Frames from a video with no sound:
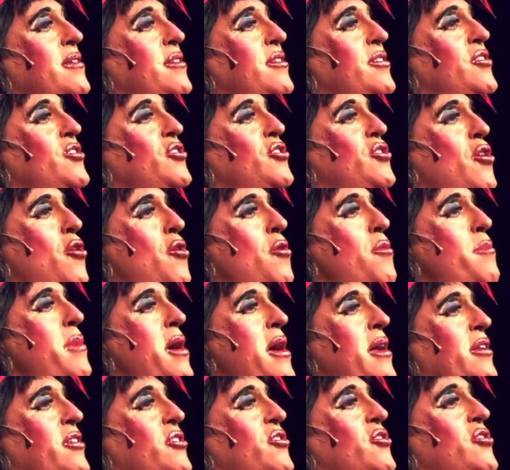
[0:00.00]
So
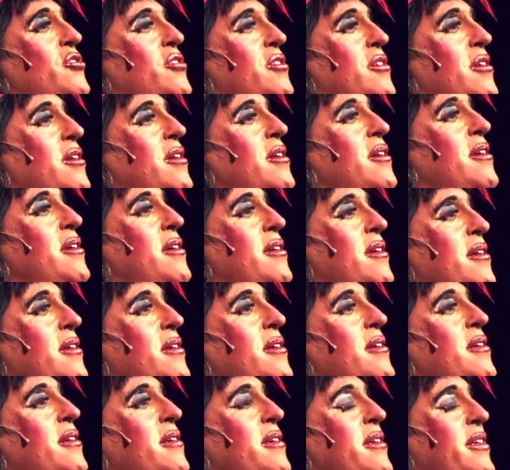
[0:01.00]
much
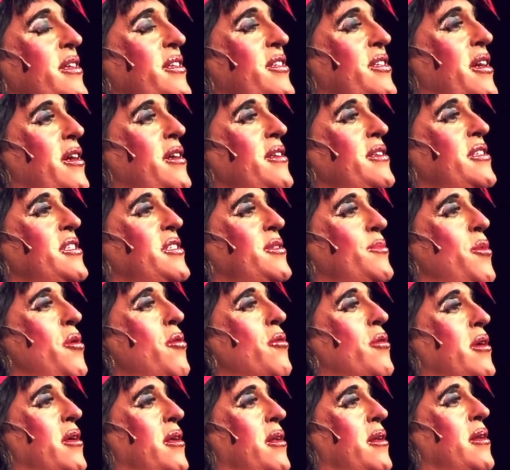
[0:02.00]
is
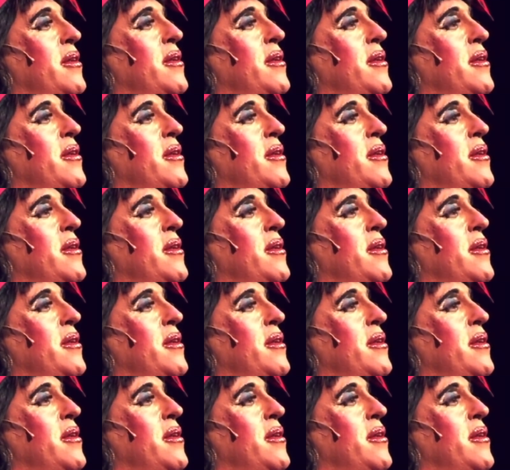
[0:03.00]
unspoken.